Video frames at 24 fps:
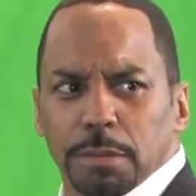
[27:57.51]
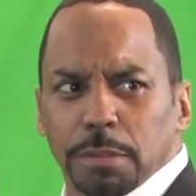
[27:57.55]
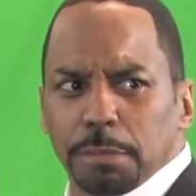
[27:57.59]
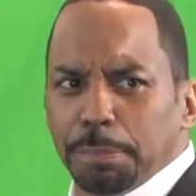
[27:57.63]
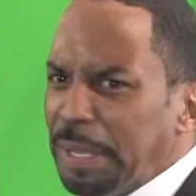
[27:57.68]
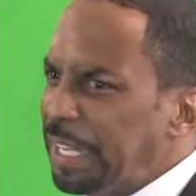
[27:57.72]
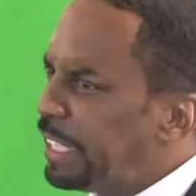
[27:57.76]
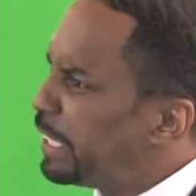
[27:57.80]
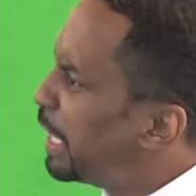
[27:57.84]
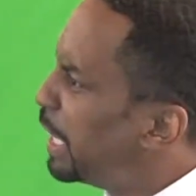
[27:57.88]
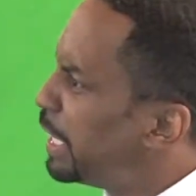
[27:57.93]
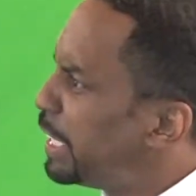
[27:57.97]

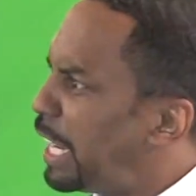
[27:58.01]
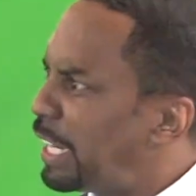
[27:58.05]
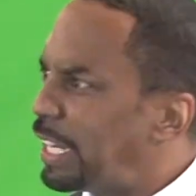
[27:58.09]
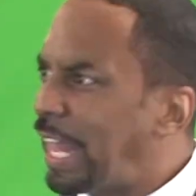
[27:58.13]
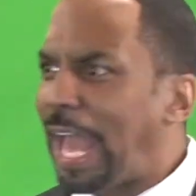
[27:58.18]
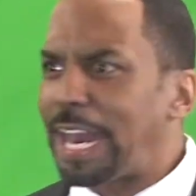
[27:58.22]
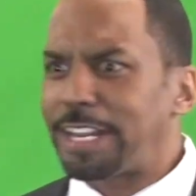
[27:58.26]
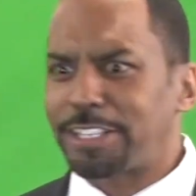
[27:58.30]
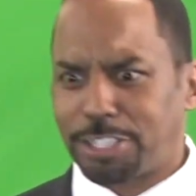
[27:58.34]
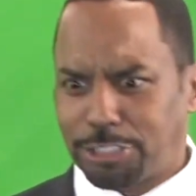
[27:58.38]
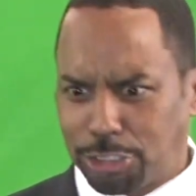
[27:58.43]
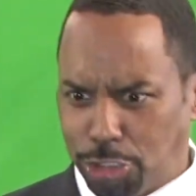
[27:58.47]
Been getting a
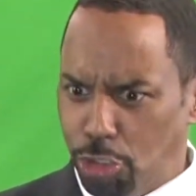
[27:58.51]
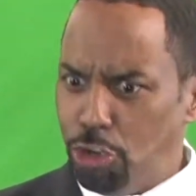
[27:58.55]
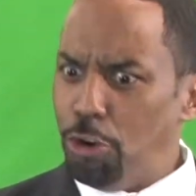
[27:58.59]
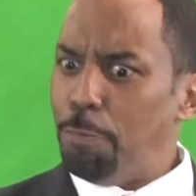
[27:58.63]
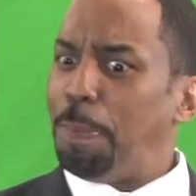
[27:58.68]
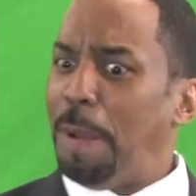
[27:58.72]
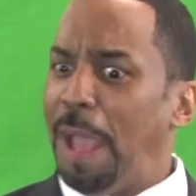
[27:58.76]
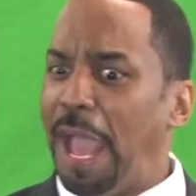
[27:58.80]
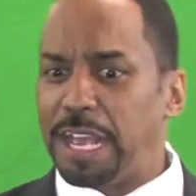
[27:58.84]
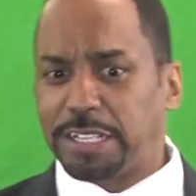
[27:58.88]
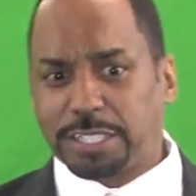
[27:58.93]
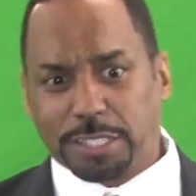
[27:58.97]
lot of stew
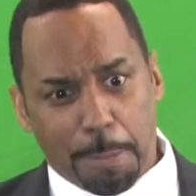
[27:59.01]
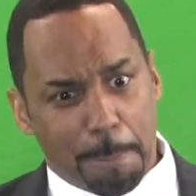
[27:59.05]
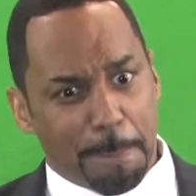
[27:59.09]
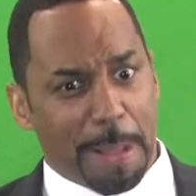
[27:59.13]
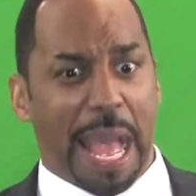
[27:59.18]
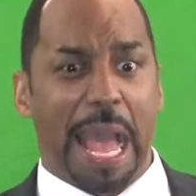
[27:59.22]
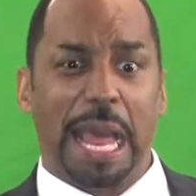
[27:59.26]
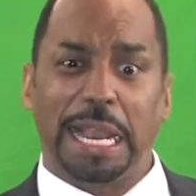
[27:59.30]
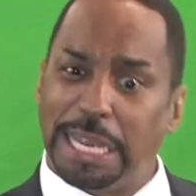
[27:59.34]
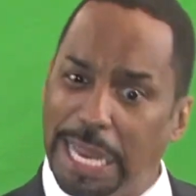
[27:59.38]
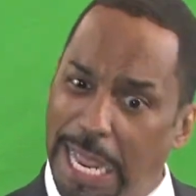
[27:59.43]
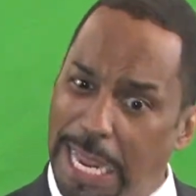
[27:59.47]
passing
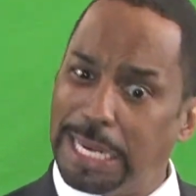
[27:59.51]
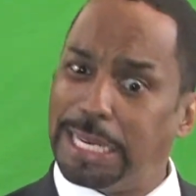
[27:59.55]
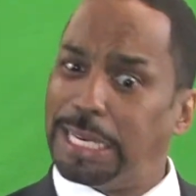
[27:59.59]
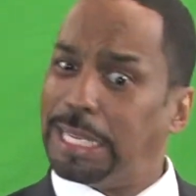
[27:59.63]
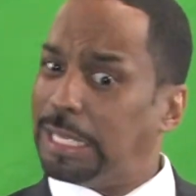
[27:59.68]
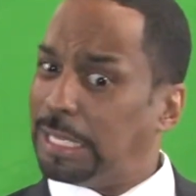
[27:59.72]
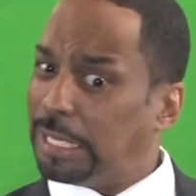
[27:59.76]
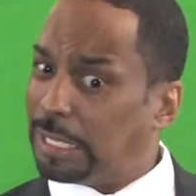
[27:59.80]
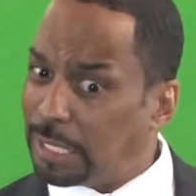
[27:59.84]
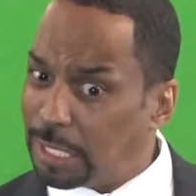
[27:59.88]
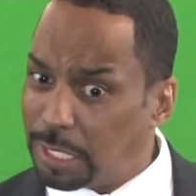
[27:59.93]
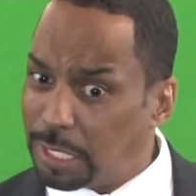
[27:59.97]
by lately.